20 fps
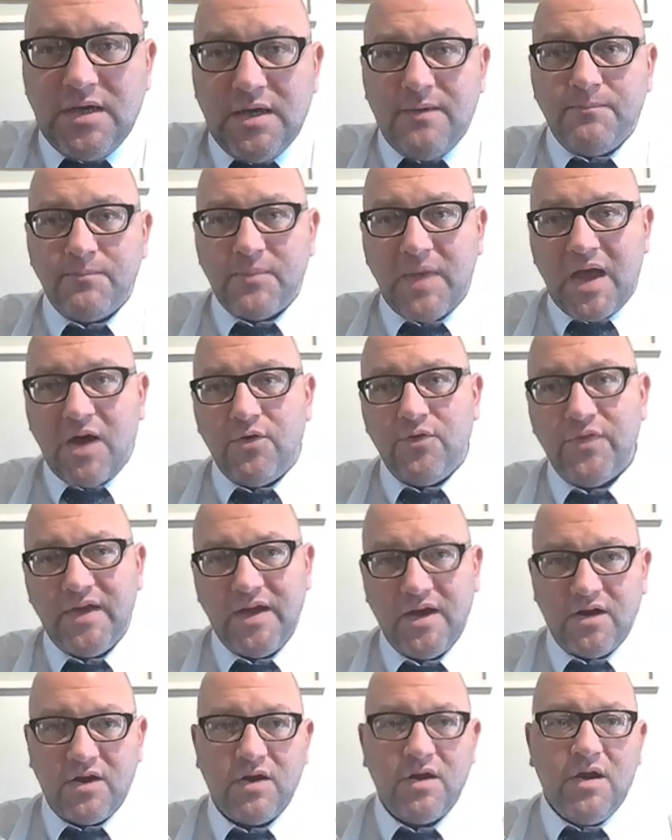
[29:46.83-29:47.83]
um, out
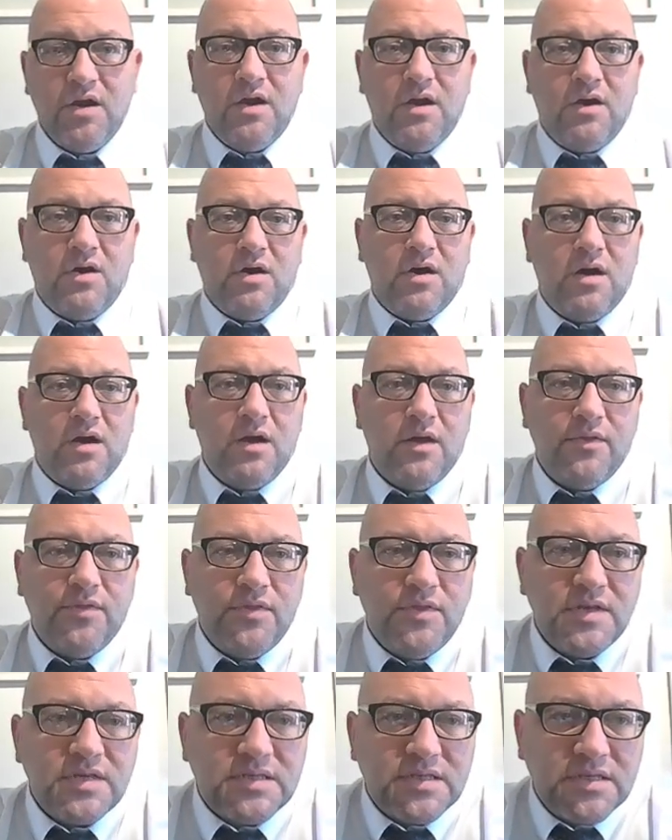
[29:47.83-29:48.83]
there. Uh,
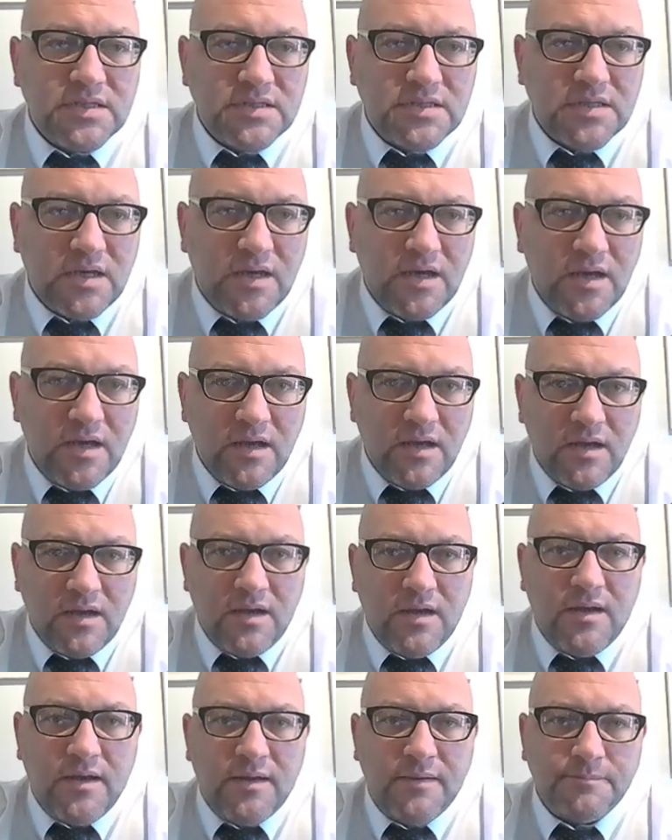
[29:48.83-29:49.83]
this is
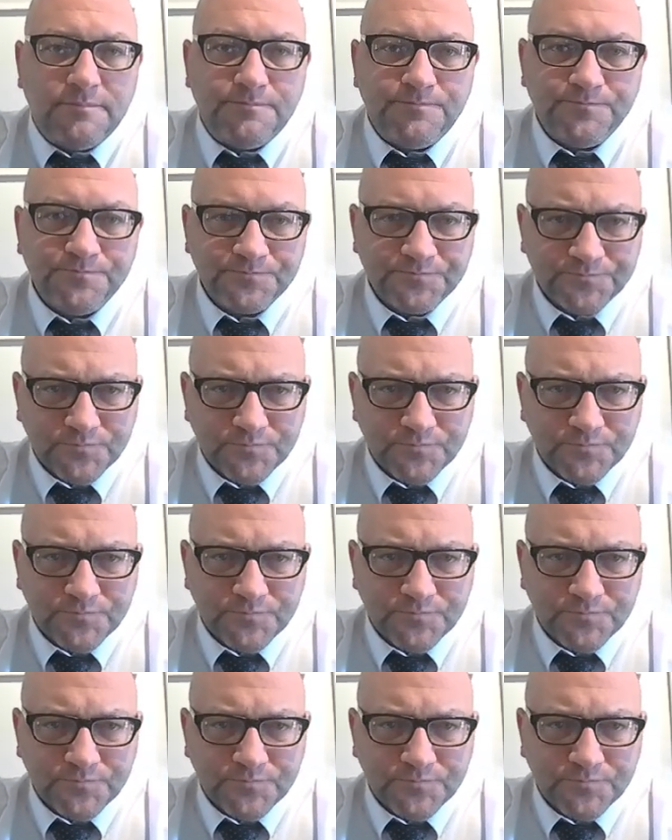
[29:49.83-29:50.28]
uh, um,